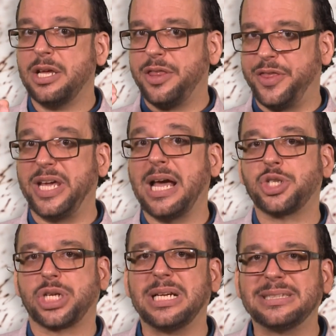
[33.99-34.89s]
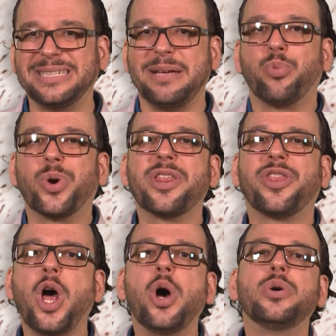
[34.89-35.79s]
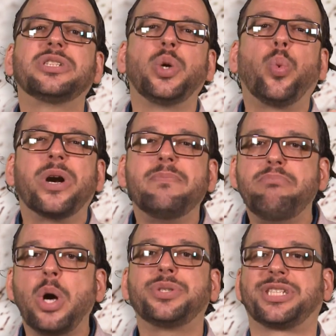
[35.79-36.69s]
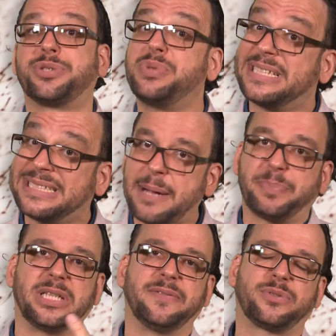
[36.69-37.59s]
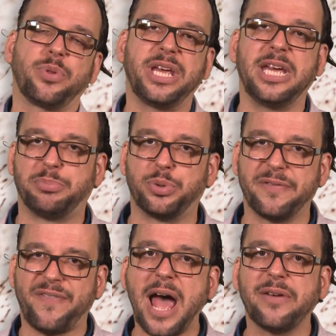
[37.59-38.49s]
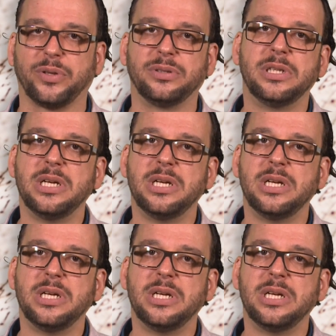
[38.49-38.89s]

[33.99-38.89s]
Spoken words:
the Ashkenazim were those who were most receptive to the Hebrew revival.